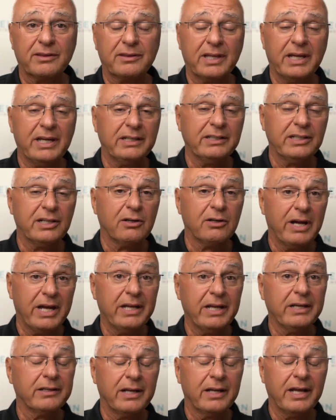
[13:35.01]
and
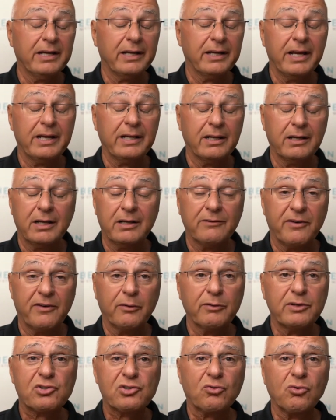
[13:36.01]
a
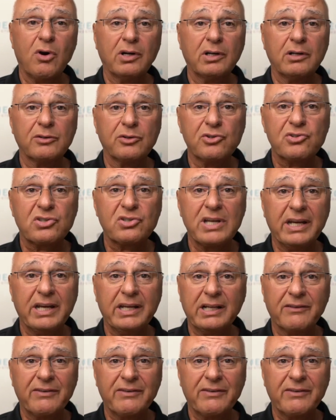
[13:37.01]
very strong understanding